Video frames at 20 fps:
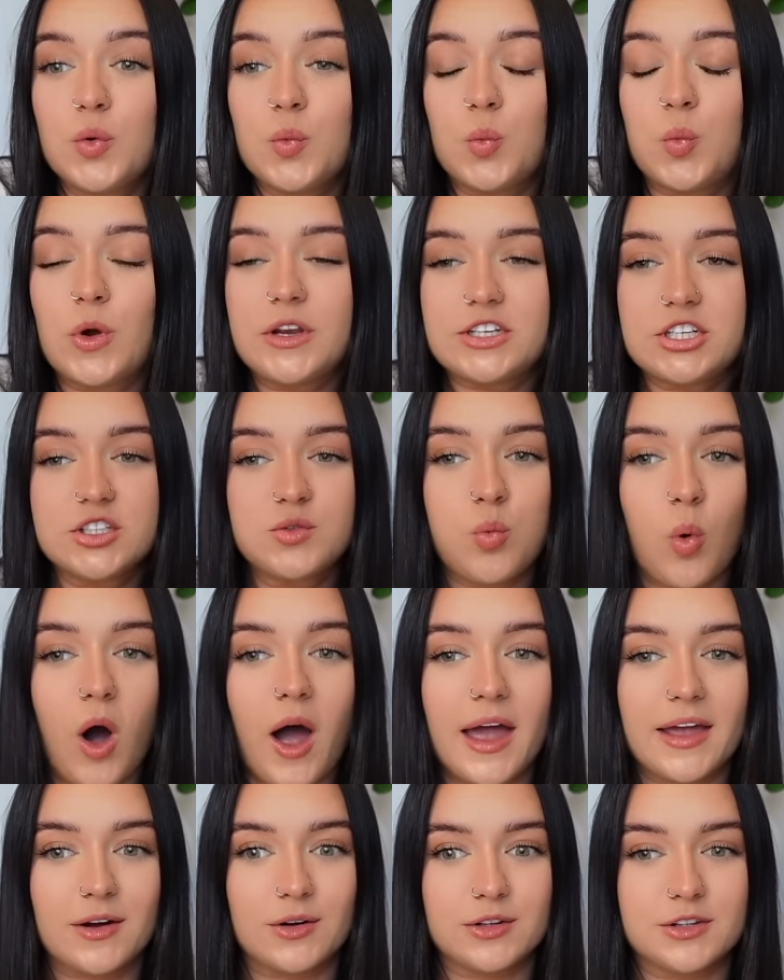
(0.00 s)
which is
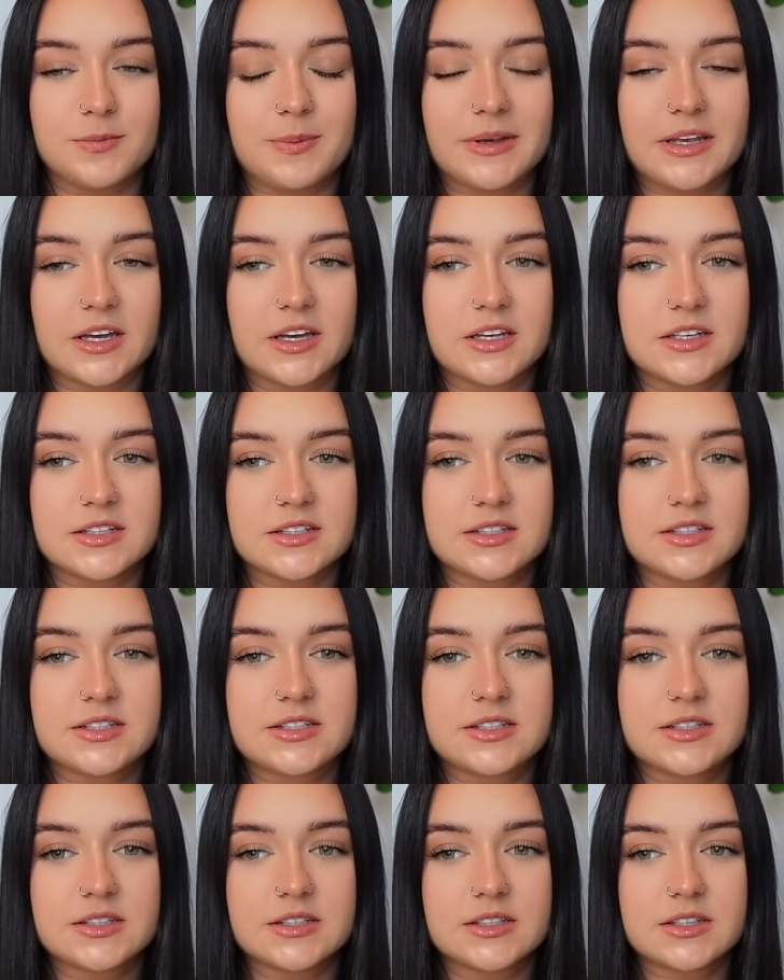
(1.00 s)
wild
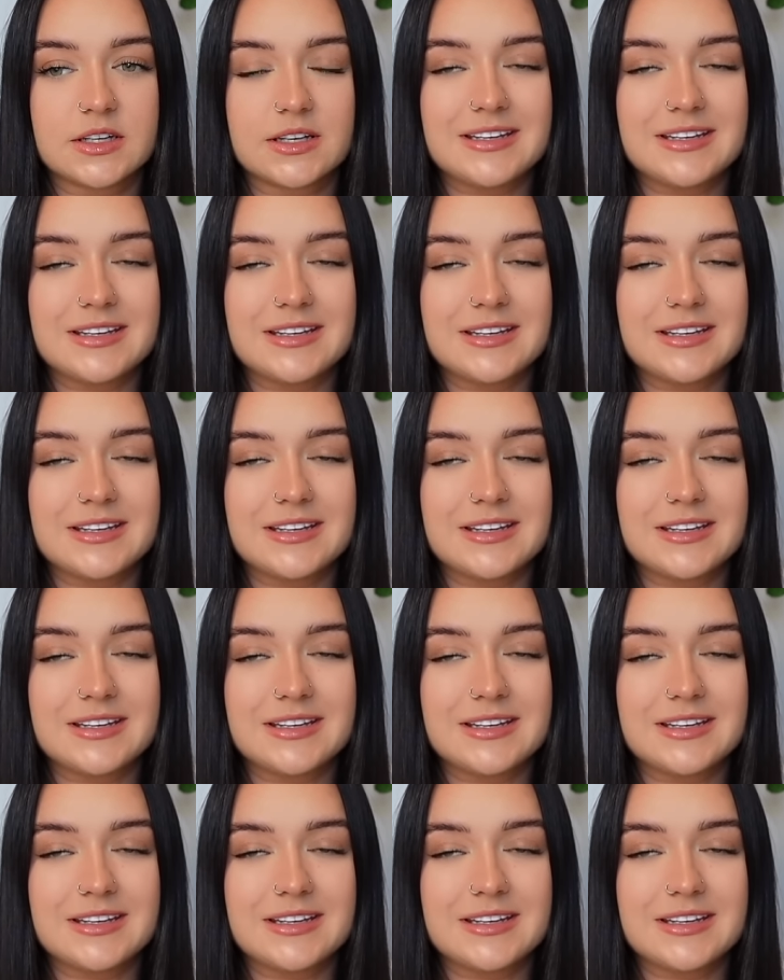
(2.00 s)
because